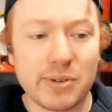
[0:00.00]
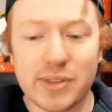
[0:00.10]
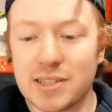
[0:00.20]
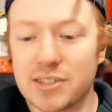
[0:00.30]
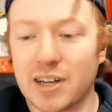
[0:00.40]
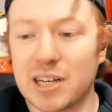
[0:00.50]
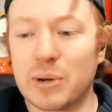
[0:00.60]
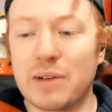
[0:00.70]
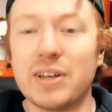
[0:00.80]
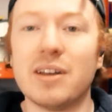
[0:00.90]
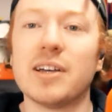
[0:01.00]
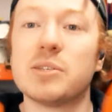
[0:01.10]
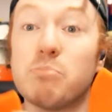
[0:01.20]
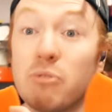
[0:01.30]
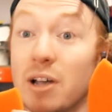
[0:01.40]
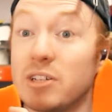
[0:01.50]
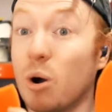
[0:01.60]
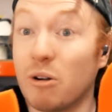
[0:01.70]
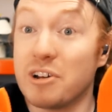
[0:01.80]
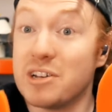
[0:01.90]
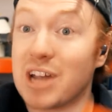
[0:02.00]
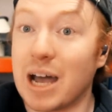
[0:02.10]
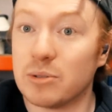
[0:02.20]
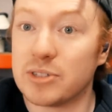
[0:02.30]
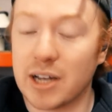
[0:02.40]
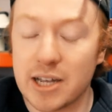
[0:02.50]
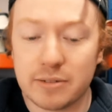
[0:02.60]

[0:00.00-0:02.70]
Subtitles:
be on the inside and we'll have a nice bright orange outside.